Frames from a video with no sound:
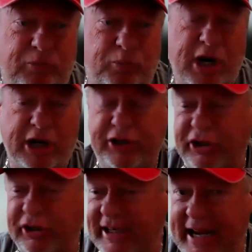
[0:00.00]
We're not
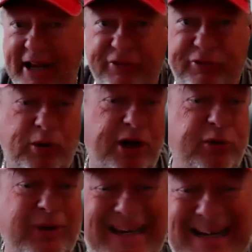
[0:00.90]
curing cancer. We're not
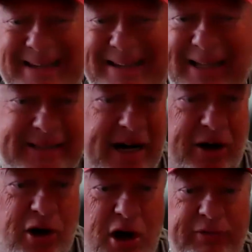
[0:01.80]
doing anything like that
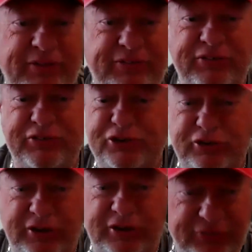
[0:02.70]
at all. This
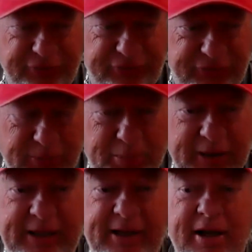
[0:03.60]
is
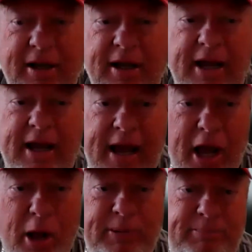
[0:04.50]
simply
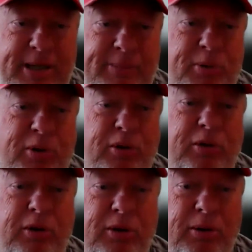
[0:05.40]
helping people
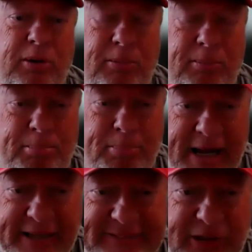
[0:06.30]

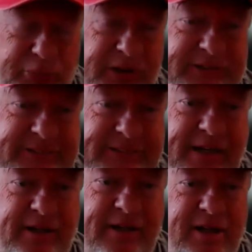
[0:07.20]
buy and sell real
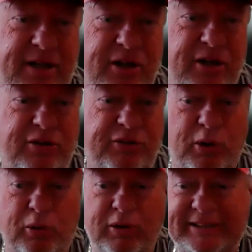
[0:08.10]
estate.
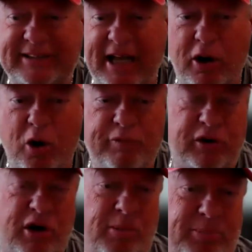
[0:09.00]
So let's not
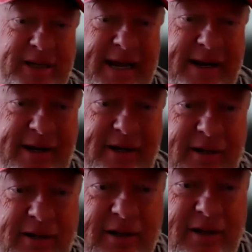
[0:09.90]
overcomplicate it,
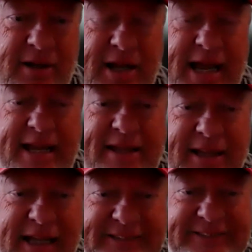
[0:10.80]
and
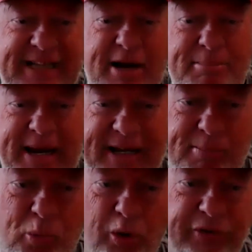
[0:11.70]
let's not make
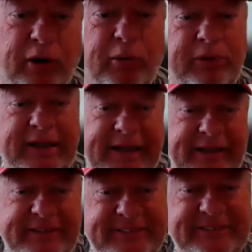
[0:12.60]
it more than it really
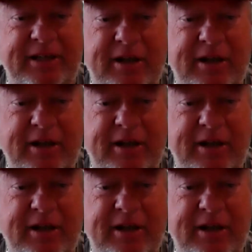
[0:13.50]
is.